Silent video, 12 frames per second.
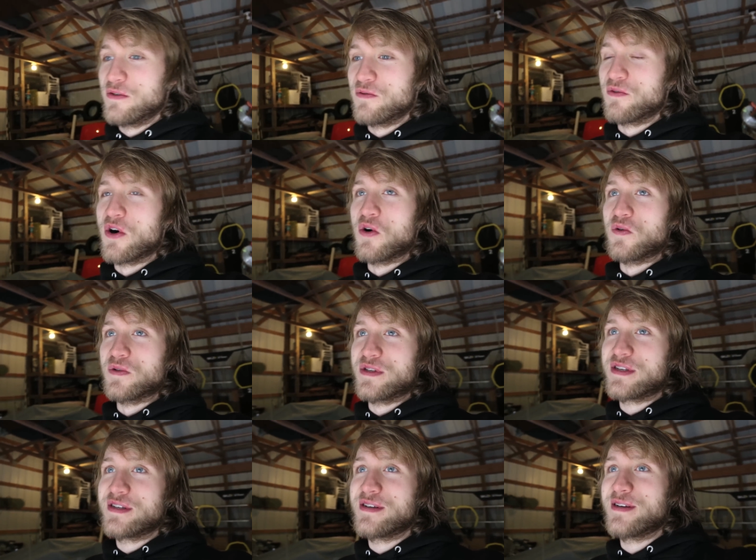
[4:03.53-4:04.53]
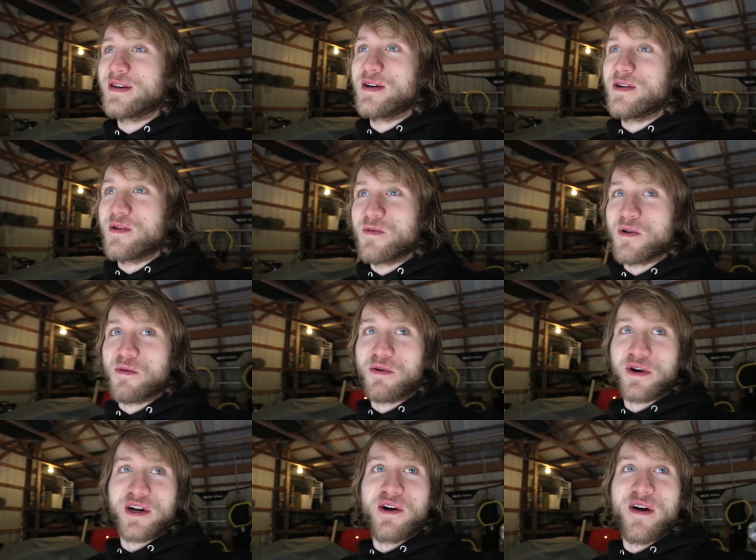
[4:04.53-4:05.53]
roads. Where
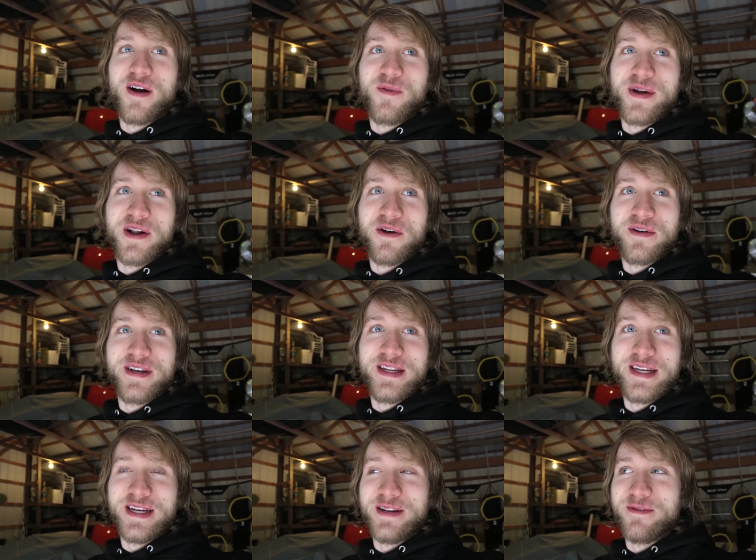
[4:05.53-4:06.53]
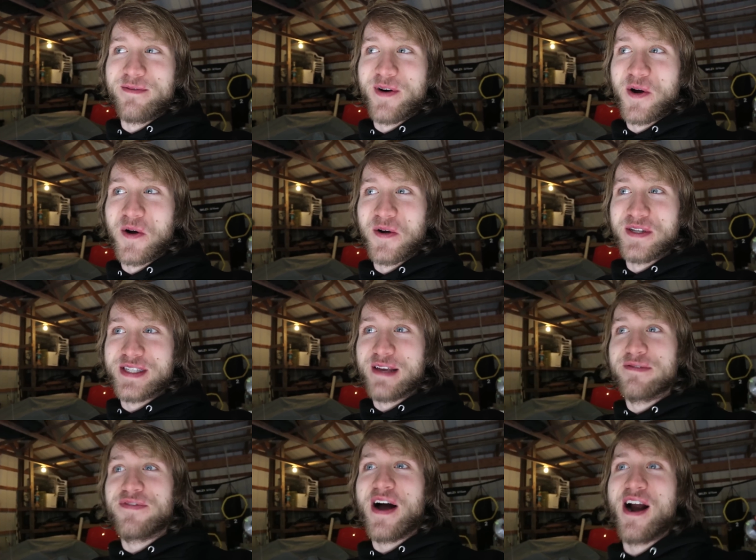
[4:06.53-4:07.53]
we're going, we don't need roads. They
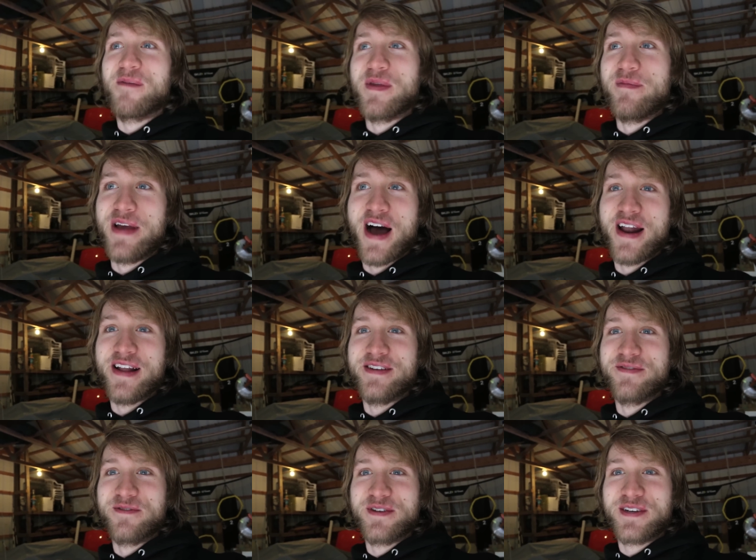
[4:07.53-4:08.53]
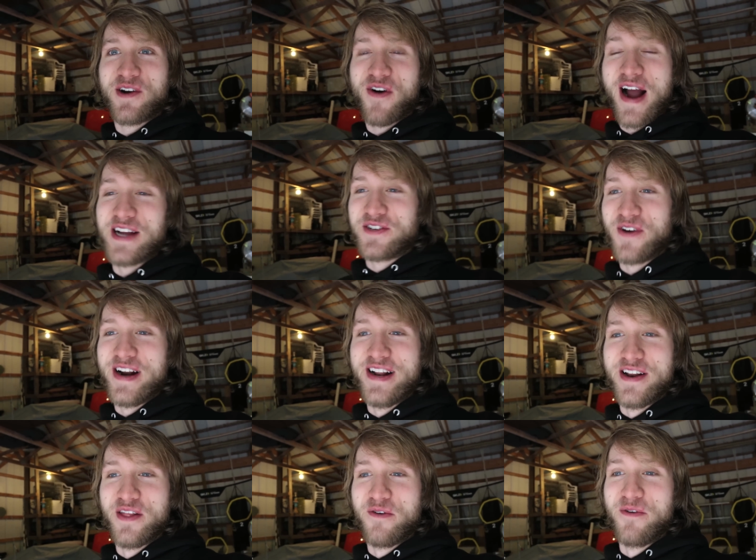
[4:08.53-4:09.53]
fire up the Miata and crash right
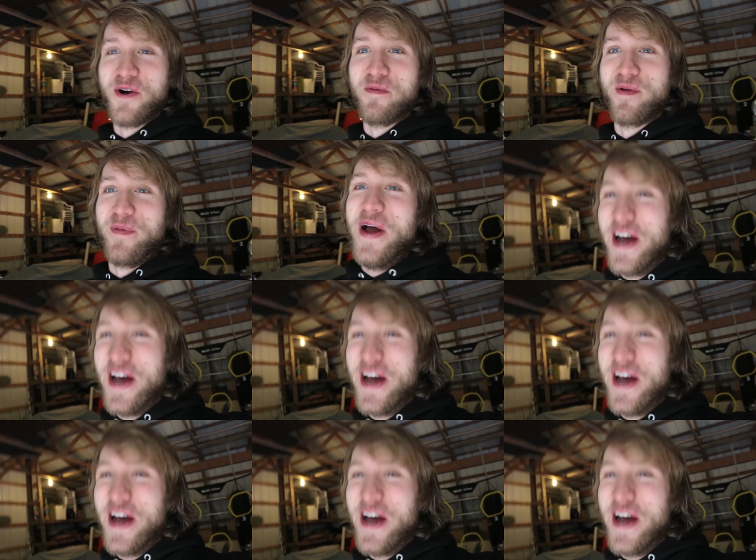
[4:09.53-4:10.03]
into the room.